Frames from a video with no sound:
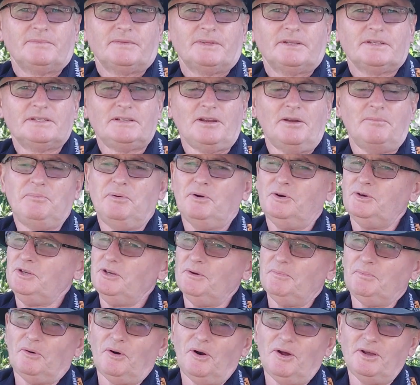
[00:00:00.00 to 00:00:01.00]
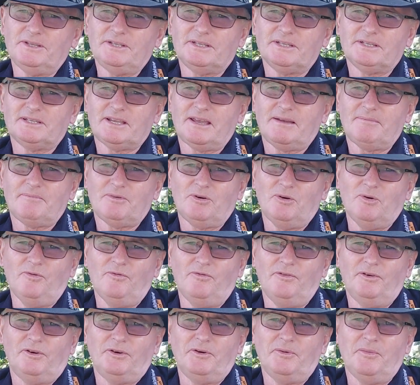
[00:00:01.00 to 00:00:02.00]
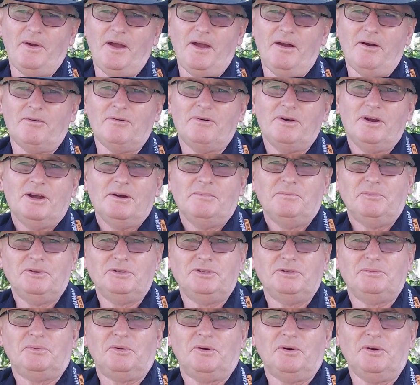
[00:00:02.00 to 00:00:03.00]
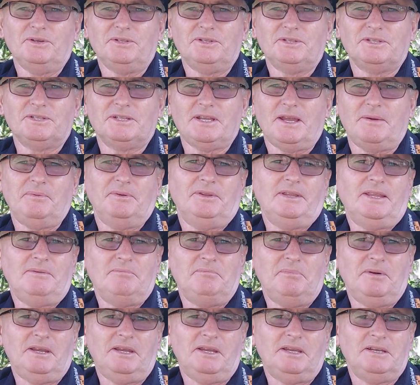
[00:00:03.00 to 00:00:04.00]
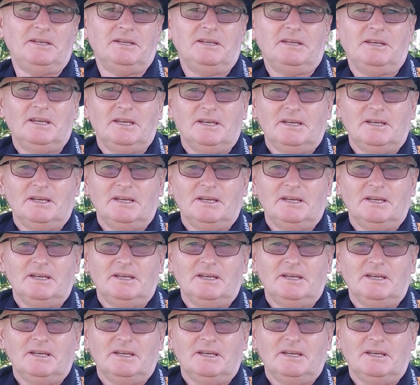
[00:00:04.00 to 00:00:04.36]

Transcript: So putting your prices up, all very well, putting your prices up and then being,